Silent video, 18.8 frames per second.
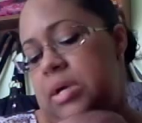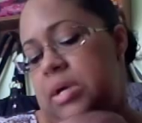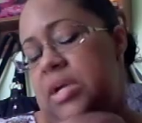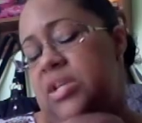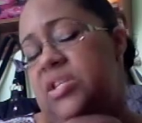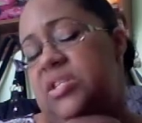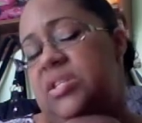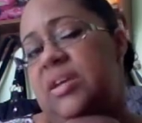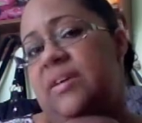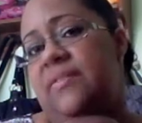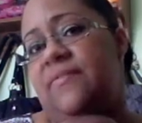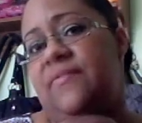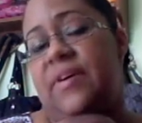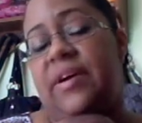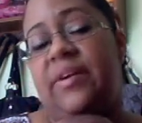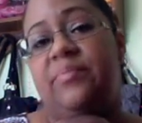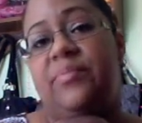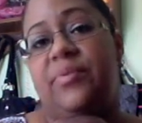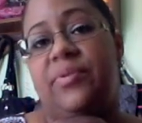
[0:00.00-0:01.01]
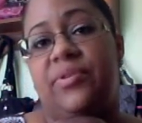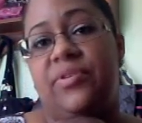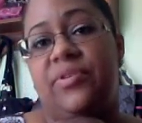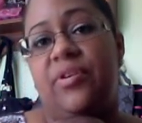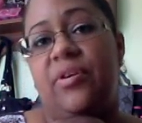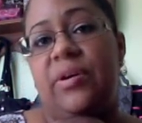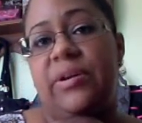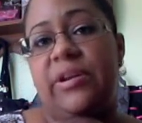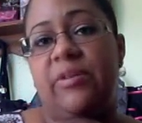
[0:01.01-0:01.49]
just have 5 more to
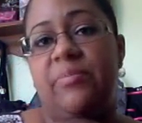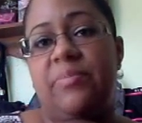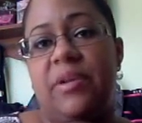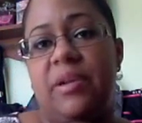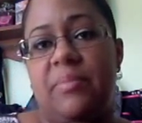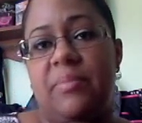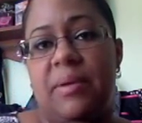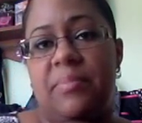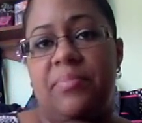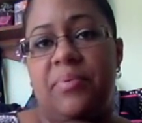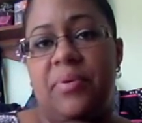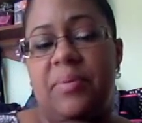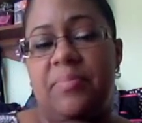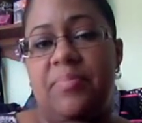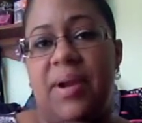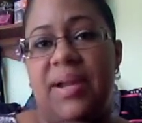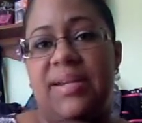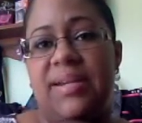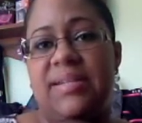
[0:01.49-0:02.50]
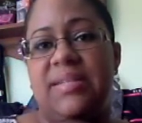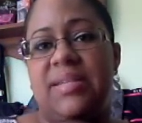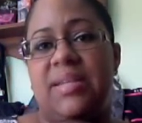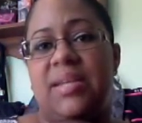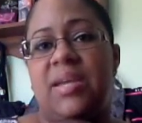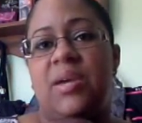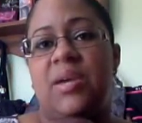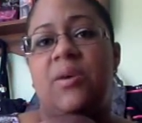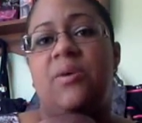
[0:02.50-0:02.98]
go, and I'll be at my pre-pregnancy
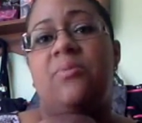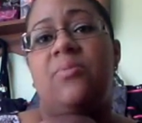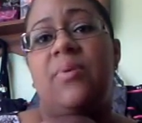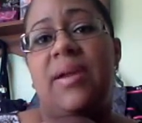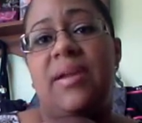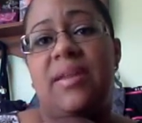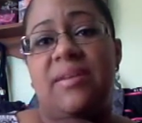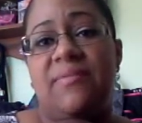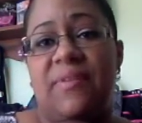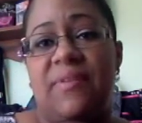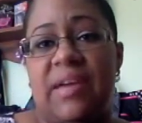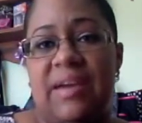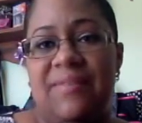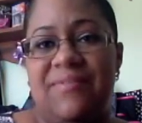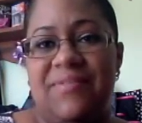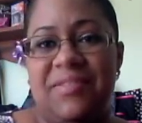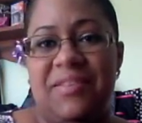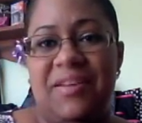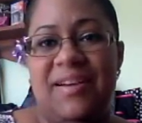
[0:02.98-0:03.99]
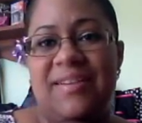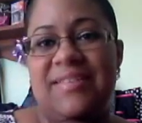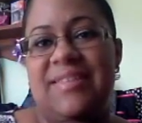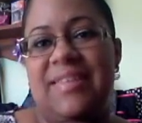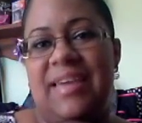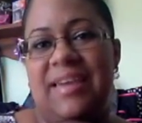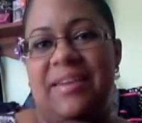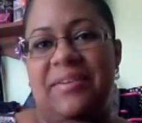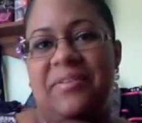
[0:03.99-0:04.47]
weight if I haven't lost
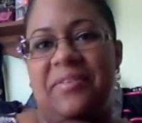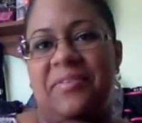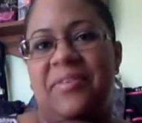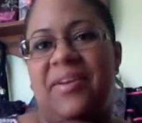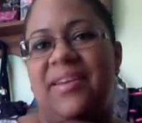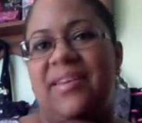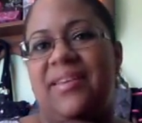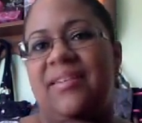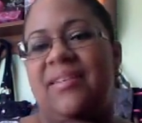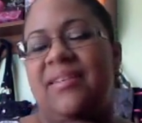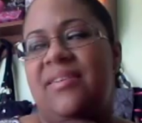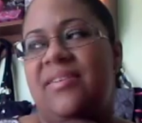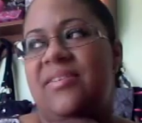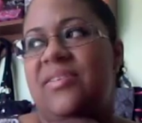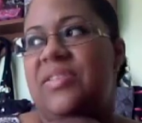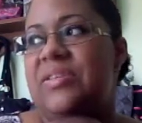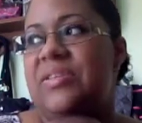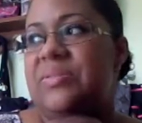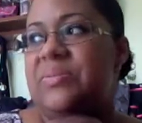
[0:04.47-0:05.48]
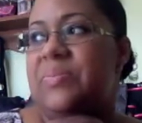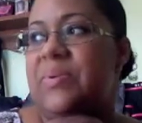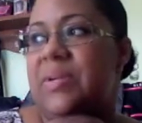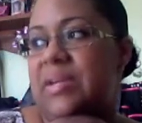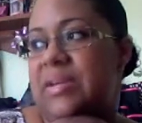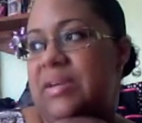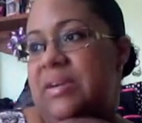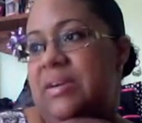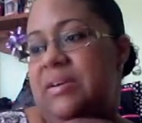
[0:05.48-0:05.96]
that already this
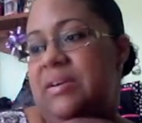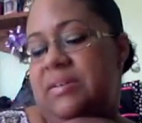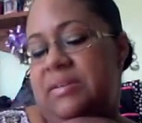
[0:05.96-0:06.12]
week.